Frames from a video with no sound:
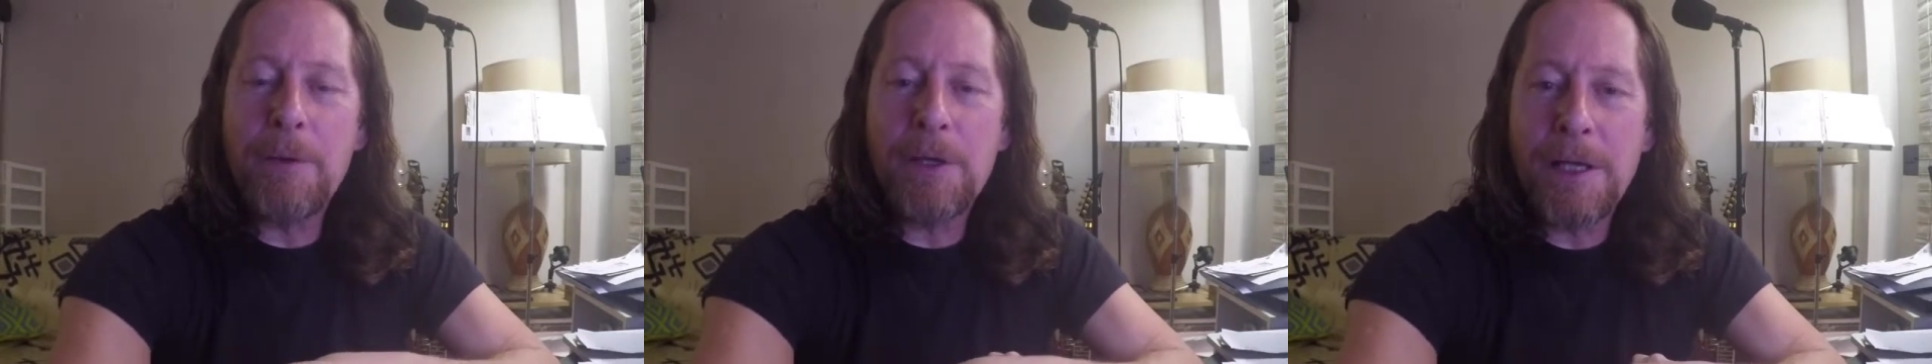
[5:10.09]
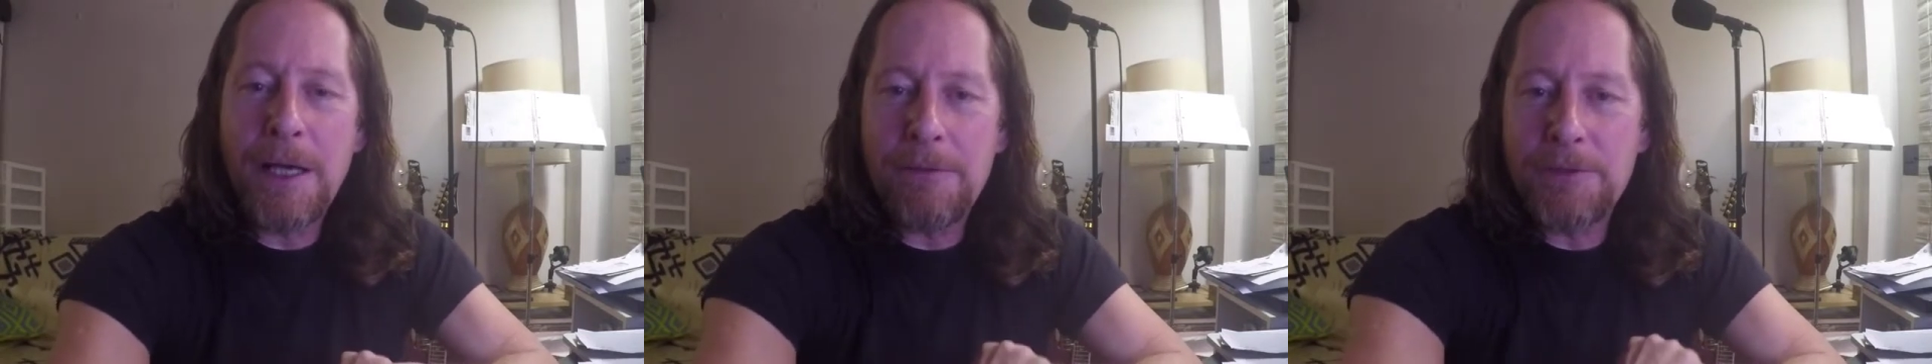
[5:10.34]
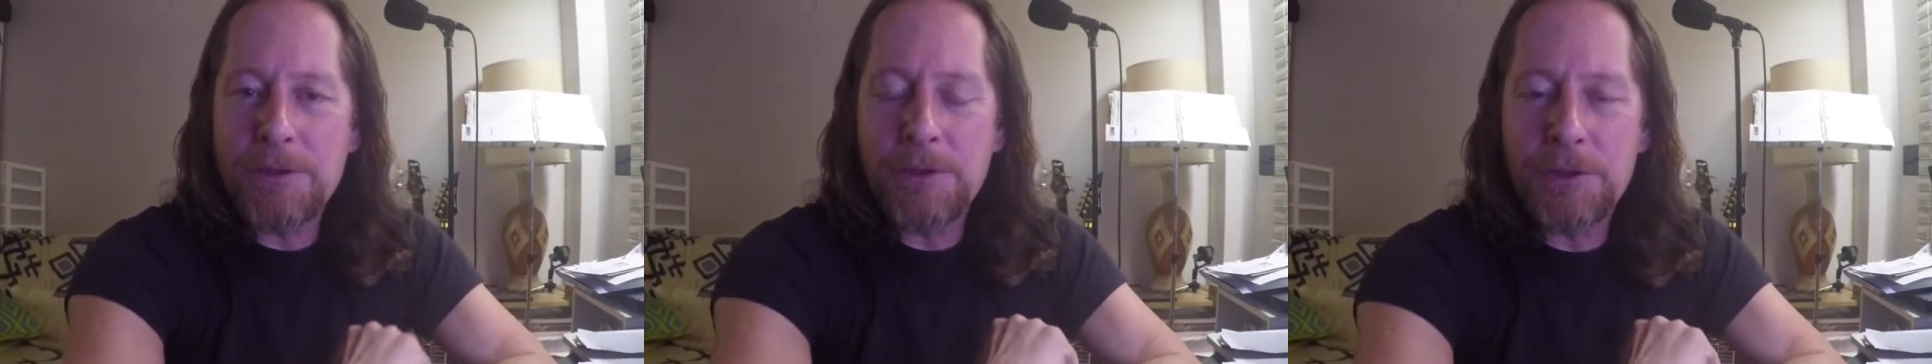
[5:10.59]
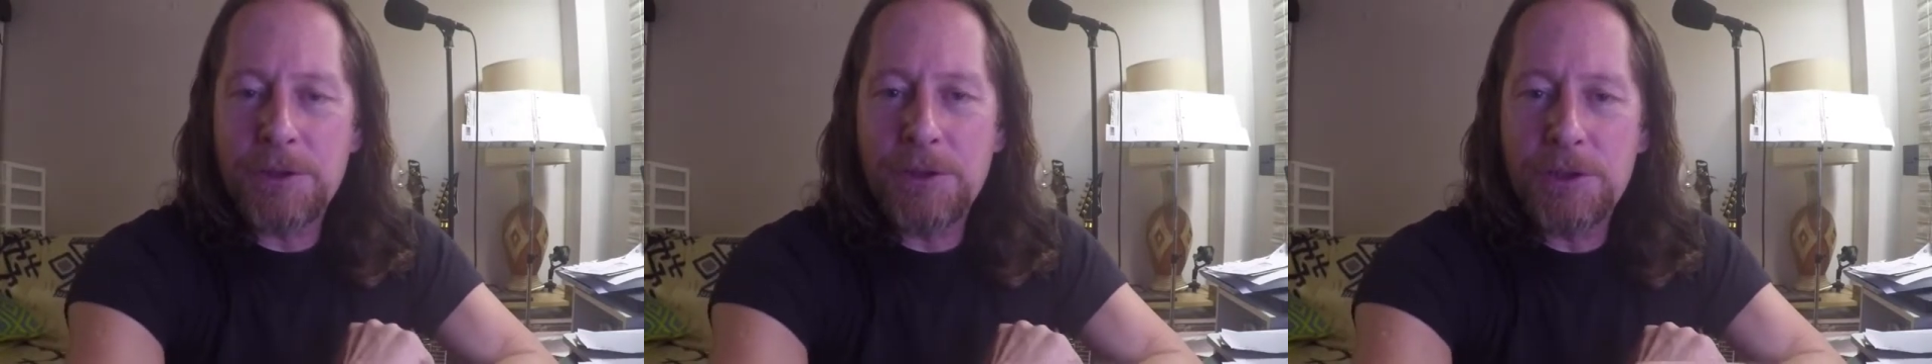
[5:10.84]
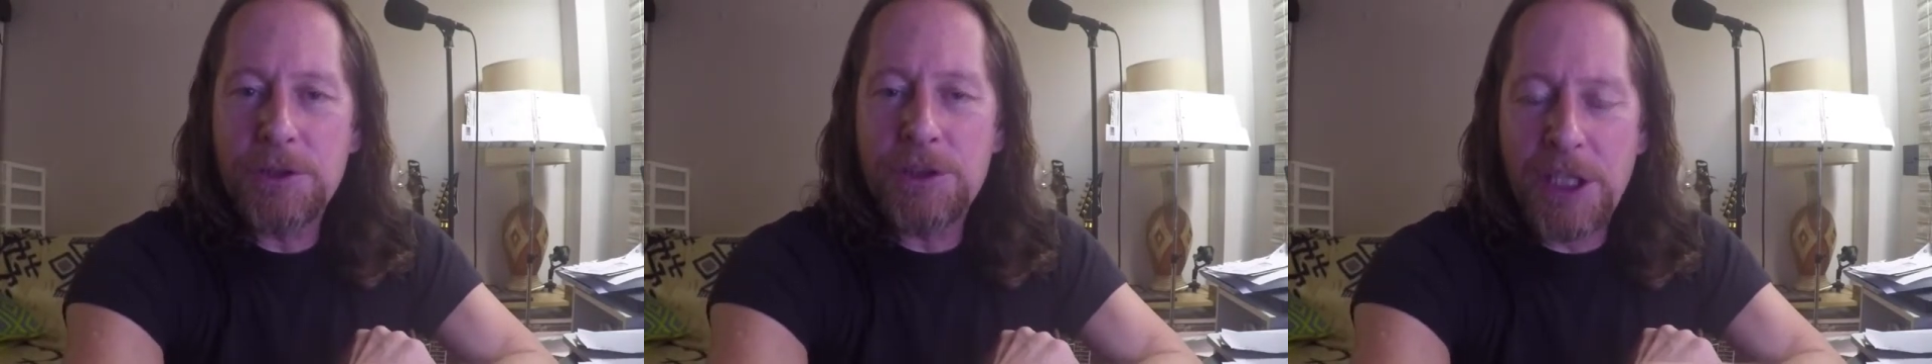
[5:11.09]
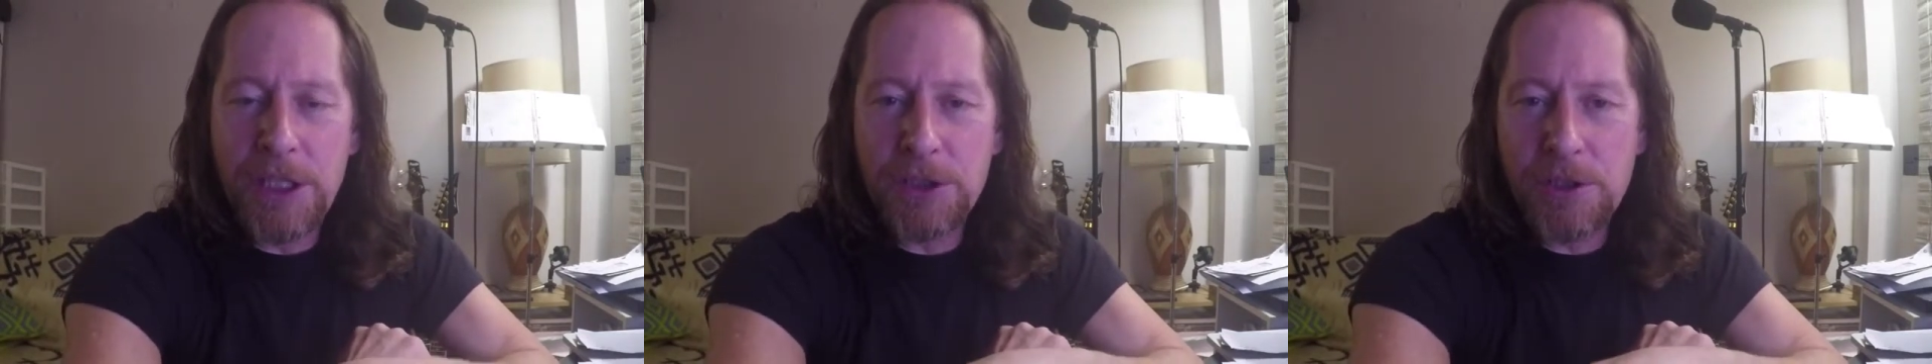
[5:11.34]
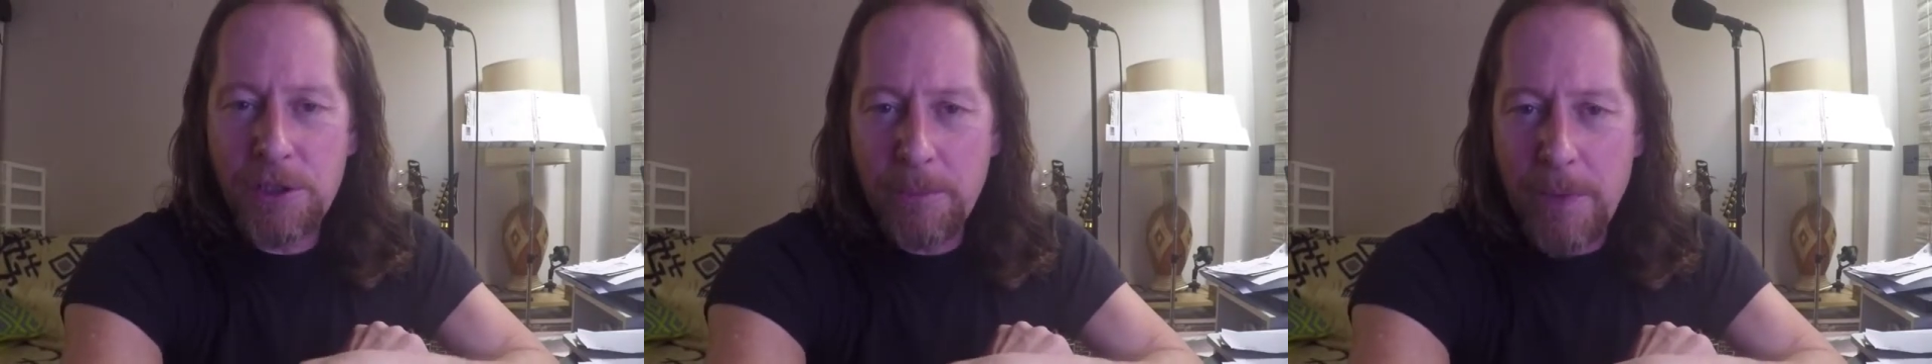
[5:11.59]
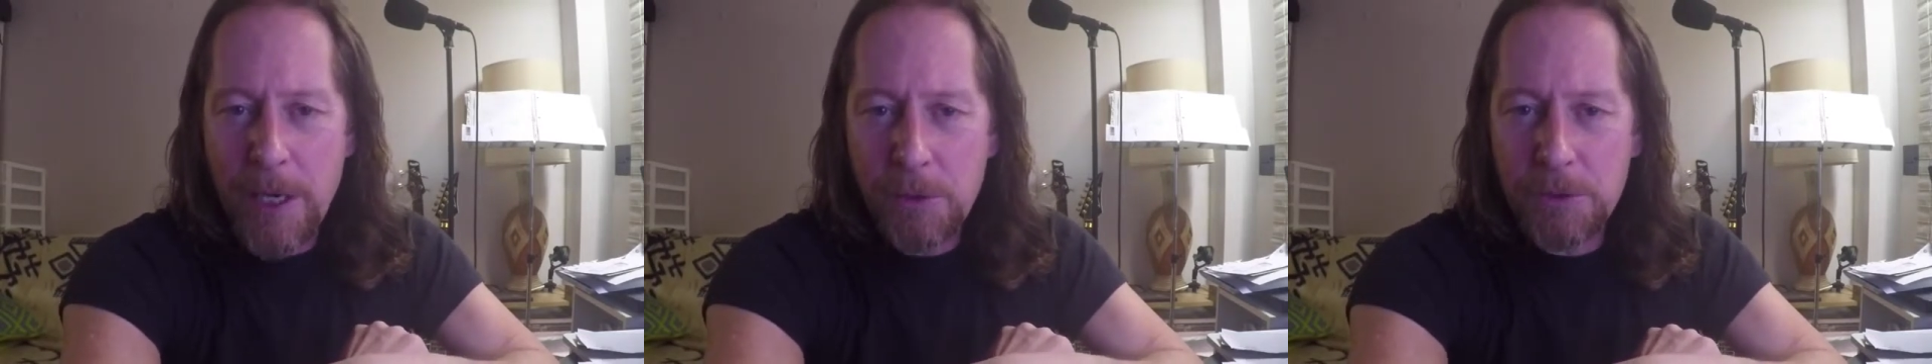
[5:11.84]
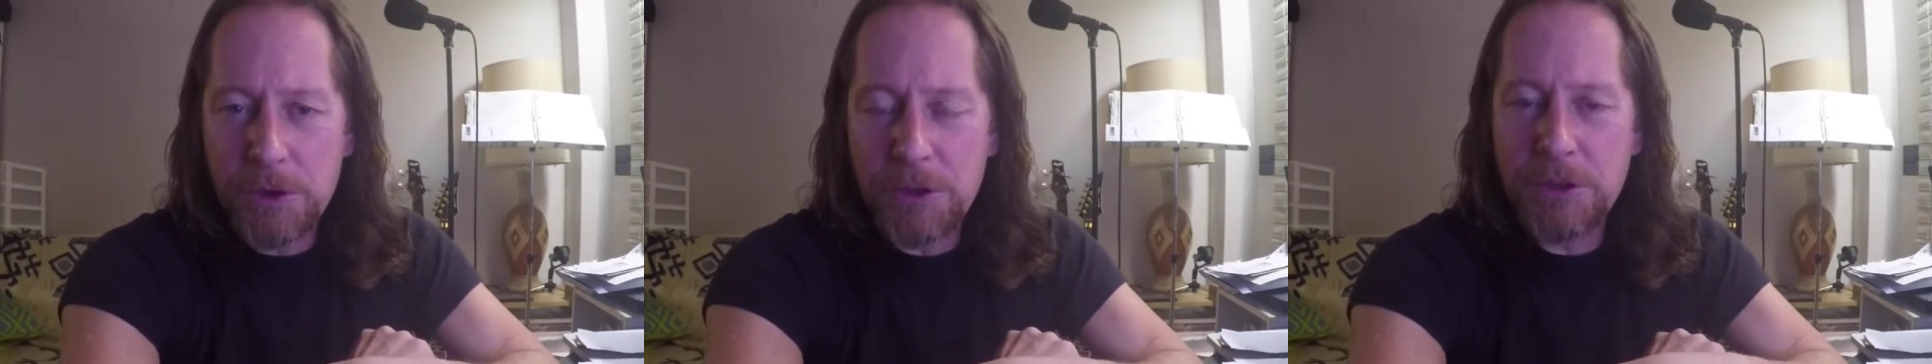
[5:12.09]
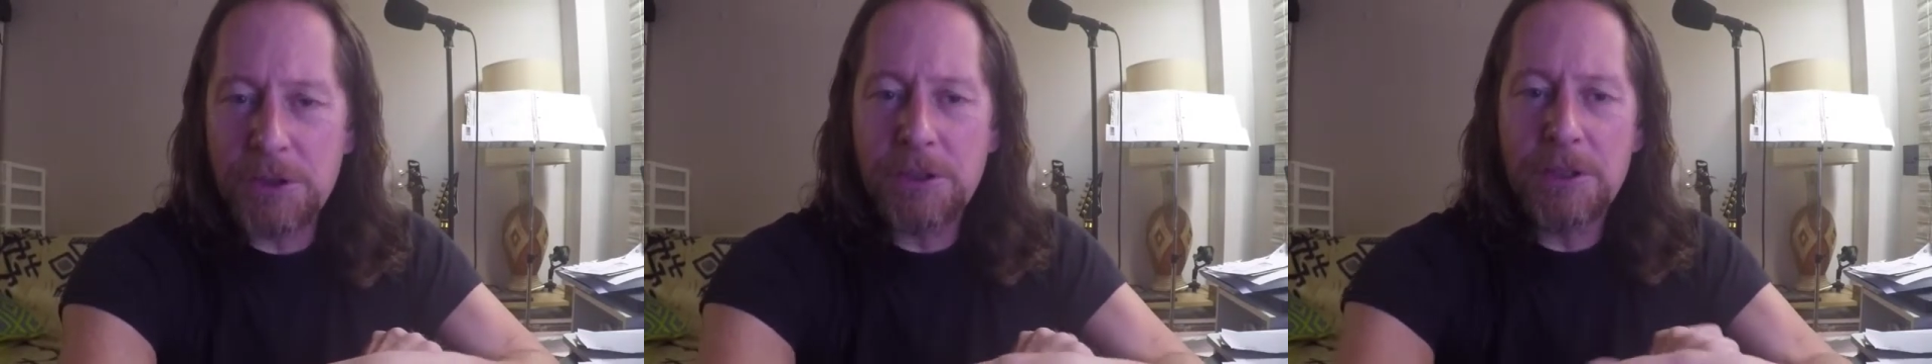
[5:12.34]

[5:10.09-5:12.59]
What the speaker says: going to have to change the mounts.